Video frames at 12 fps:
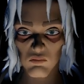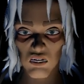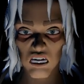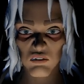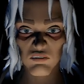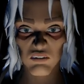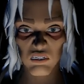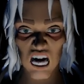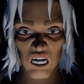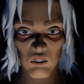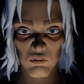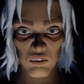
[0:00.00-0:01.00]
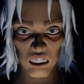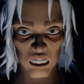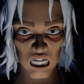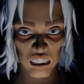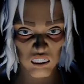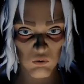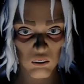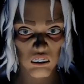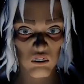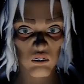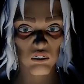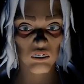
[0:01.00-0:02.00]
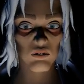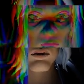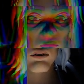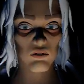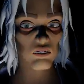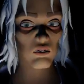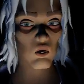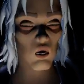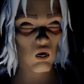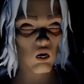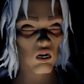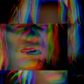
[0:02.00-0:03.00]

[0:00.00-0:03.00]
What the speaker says: have found the light switch. Or.